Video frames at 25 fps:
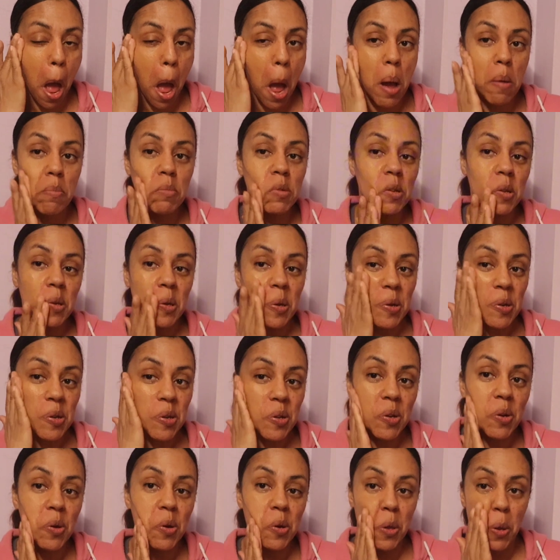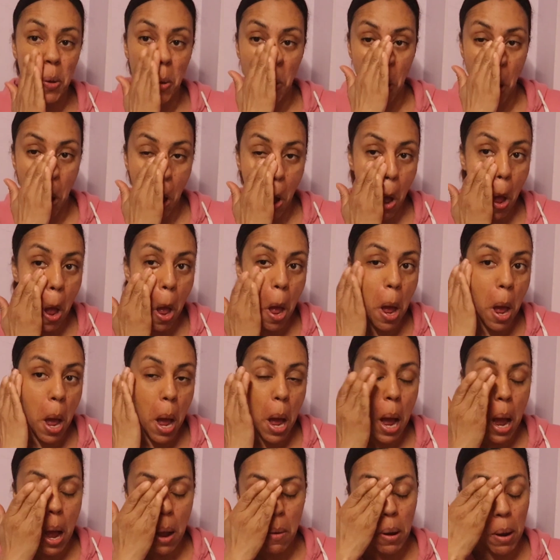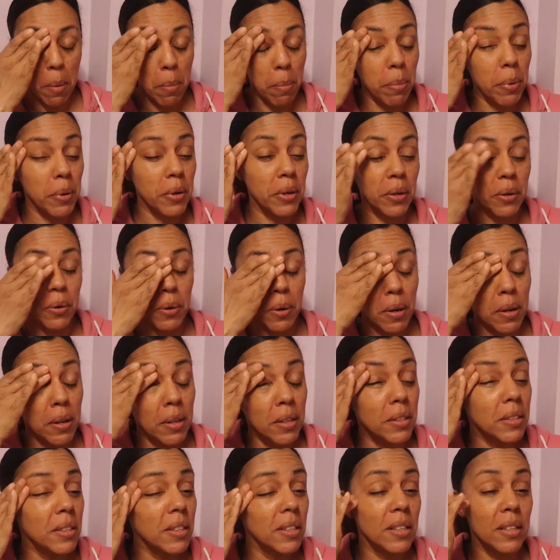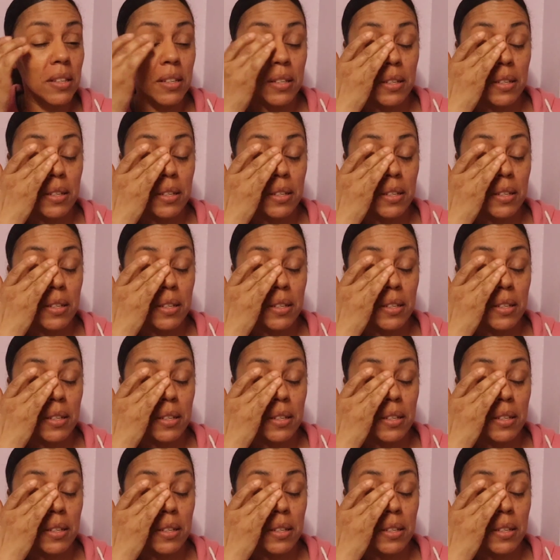I'm just gonna show you how I put it on.